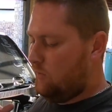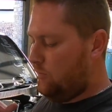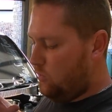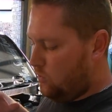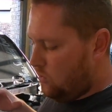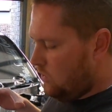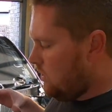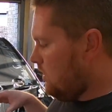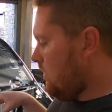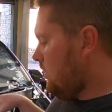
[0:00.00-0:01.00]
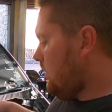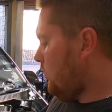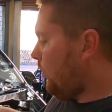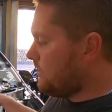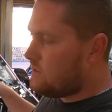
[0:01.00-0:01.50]
for a
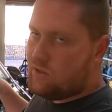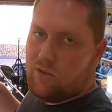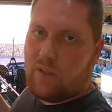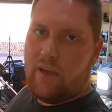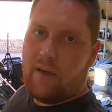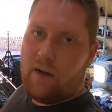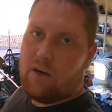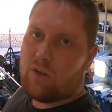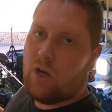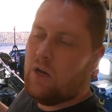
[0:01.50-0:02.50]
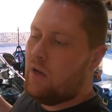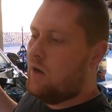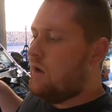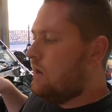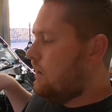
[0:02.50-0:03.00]
hoist to take it out.
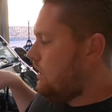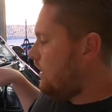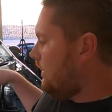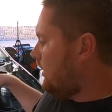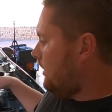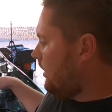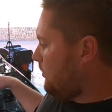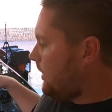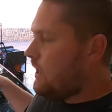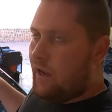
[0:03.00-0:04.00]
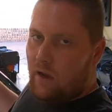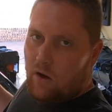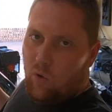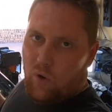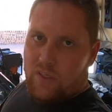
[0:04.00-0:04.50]
I'm getting
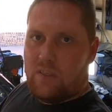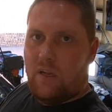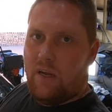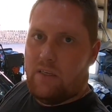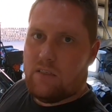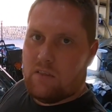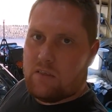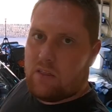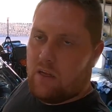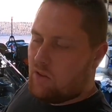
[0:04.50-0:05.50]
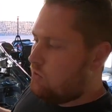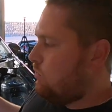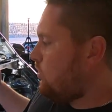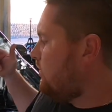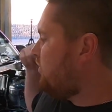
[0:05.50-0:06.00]
a hoist and an engine stand
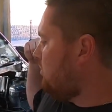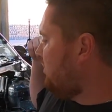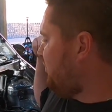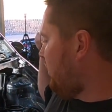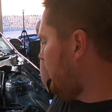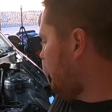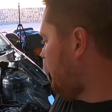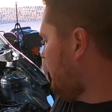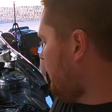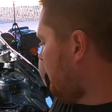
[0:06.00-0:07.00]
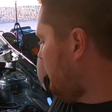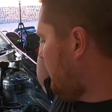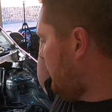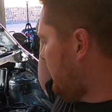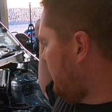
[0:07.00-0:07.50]
tomorrow from a friend,
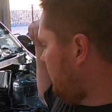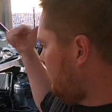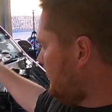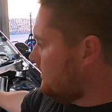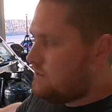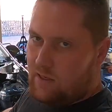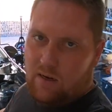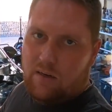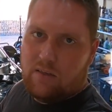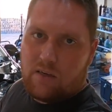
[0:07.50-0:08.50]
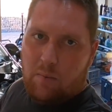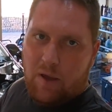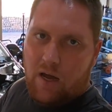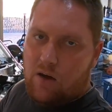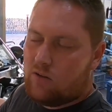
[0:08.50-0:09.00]
and then the sucker is
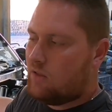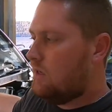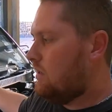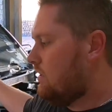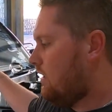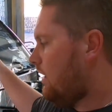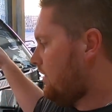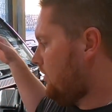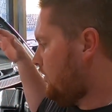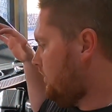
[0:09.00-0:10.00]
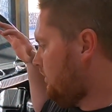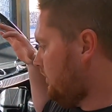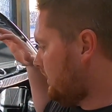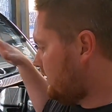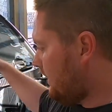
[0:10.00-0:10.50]
coming out. I don't know
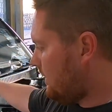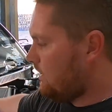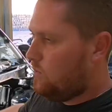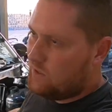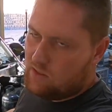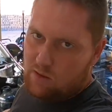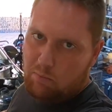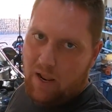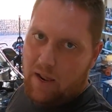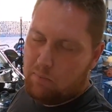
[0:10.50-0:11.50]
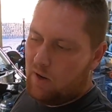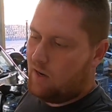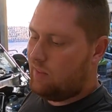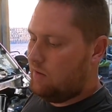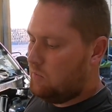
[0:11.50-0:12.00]
exactly what's the plan, but
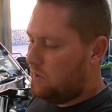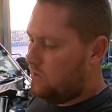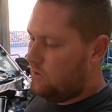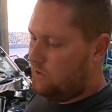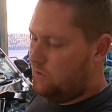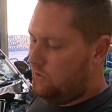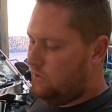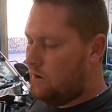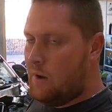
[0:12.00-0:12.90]
I think we're gonna do